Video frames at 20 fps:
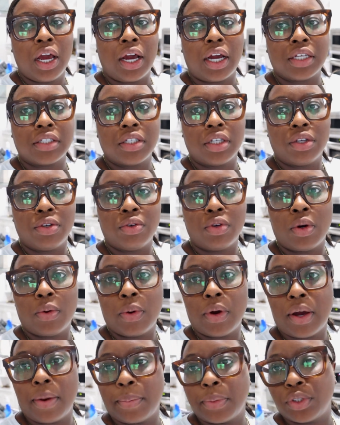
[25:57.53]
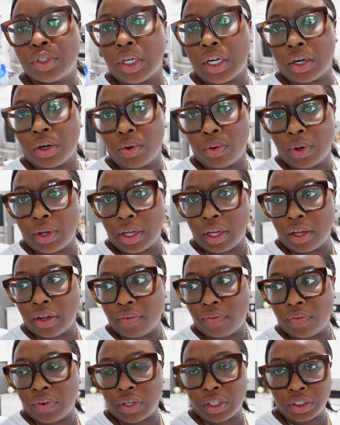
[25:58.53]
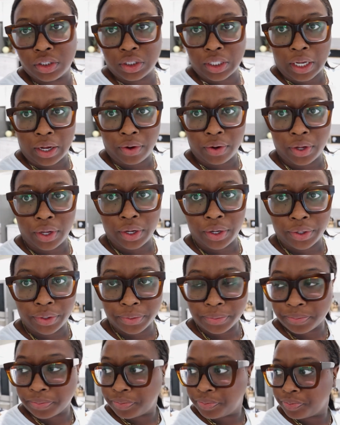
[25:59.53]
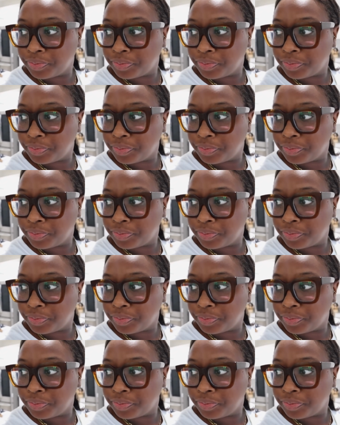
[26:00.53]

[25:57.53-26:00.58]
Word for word: I said, you know what? I'm gonna try to go ahead and finish down here.